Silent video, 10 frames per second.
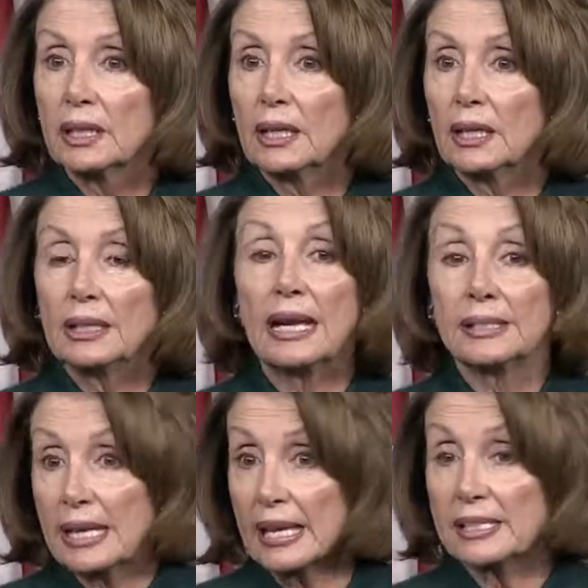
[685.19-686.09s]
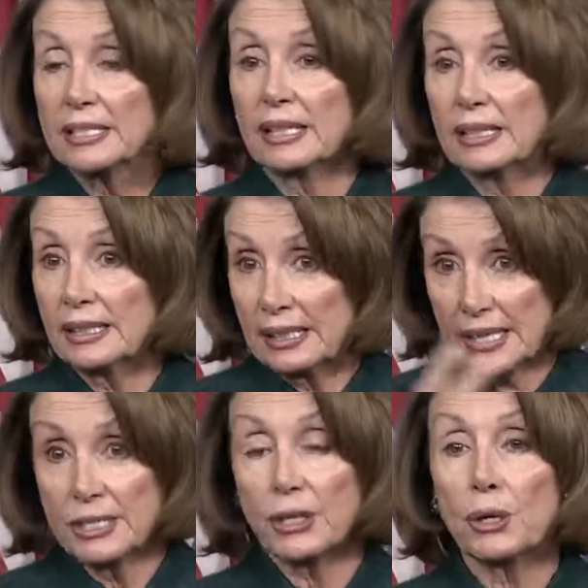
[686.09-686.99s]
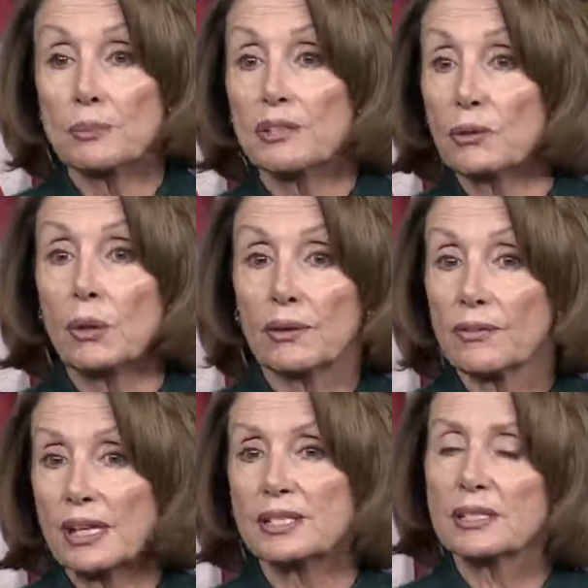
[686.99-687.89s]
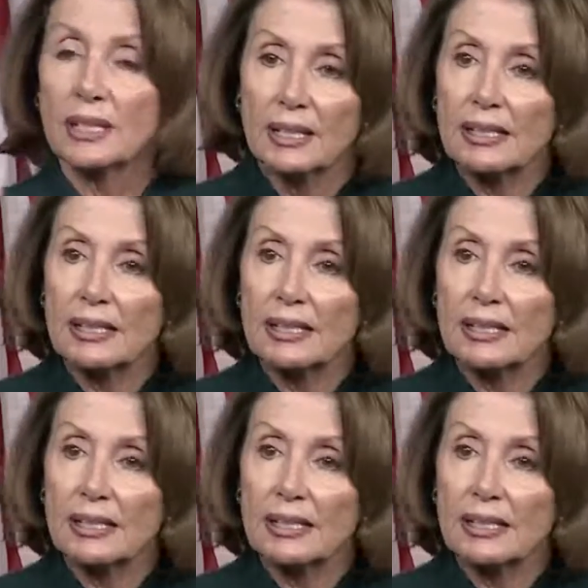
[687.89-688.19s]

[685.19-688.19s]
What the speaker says: and in terms of all of this.